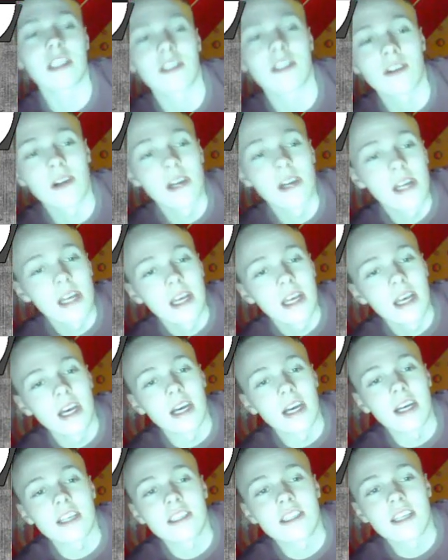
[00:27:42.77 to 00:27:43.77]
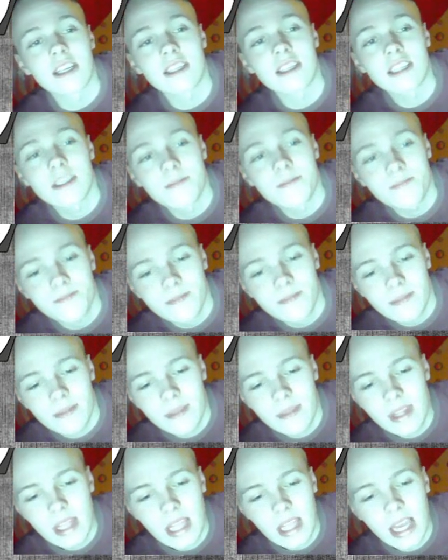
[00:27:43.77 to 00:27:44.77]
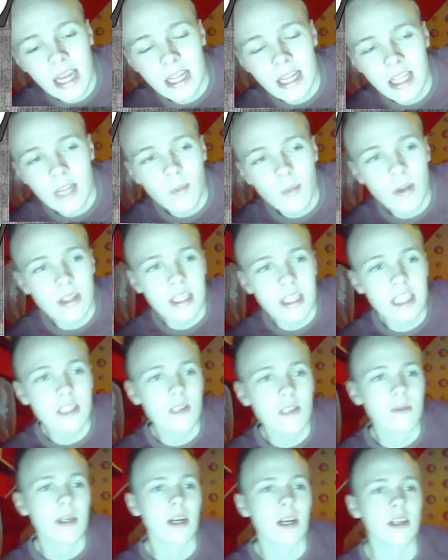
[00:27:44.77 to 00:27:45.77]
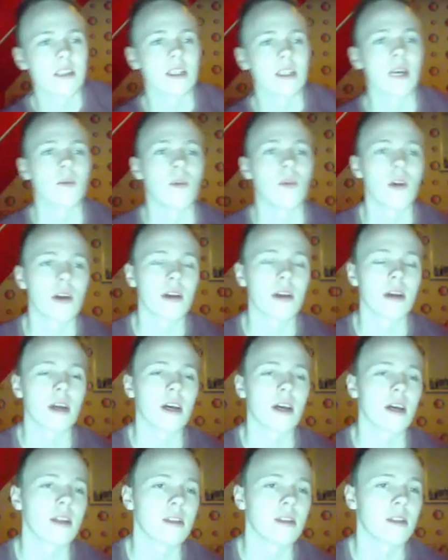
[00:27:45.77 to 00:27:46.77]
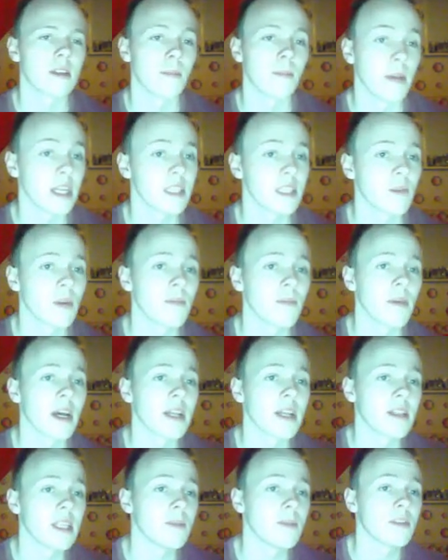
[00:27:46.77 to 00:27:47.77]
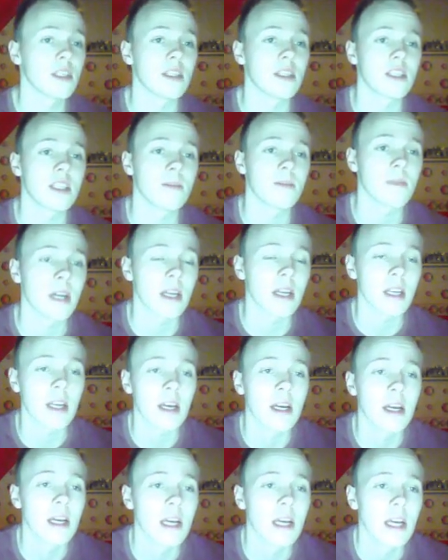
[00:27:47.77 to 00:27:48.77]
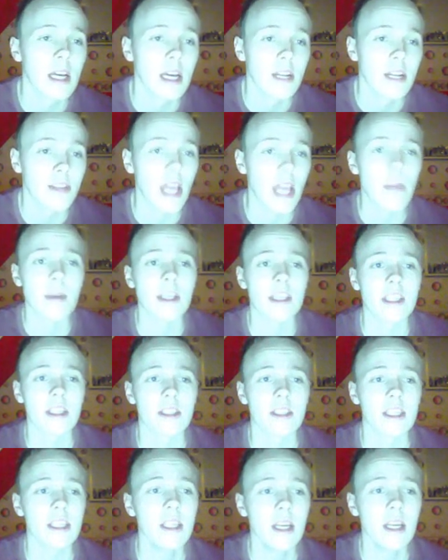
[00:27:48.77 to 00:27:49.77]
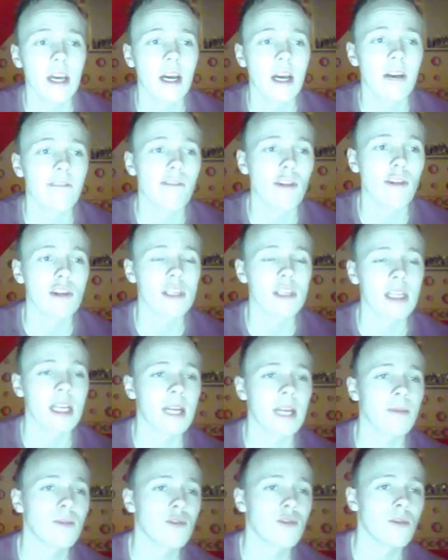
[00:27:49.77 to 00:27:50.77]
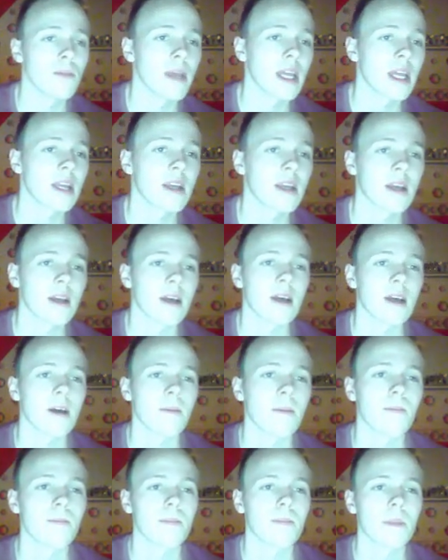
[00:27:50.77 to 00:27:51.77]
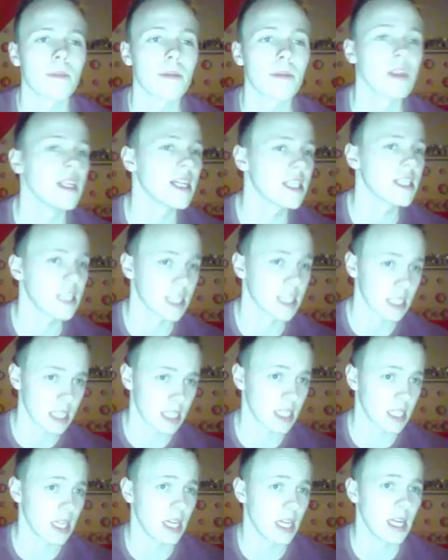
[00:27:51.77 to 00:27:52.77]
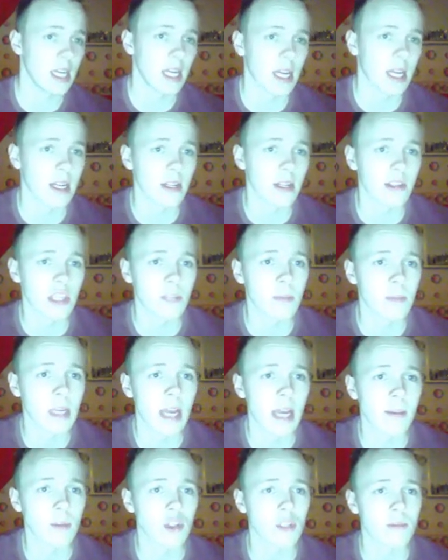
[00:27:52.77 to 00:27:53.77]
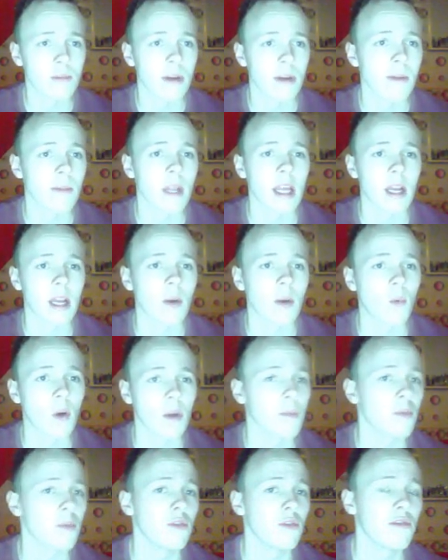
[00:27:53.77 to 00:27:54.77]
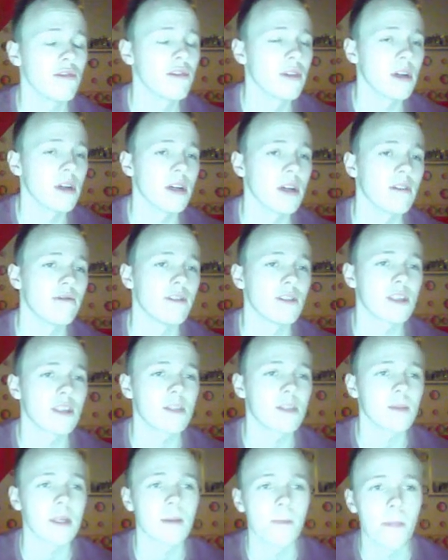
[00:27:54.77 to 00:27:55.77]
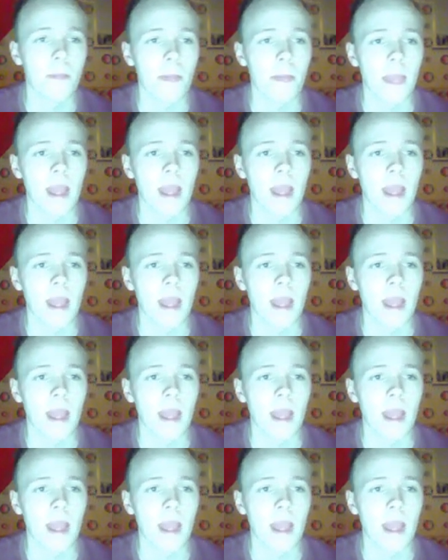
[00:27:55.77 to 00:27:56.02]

Scissor sets. And I did want these two because they work the best with my team synergy, my typing synergy, forcing him to make predictions and not just being able to spam like one move versus me.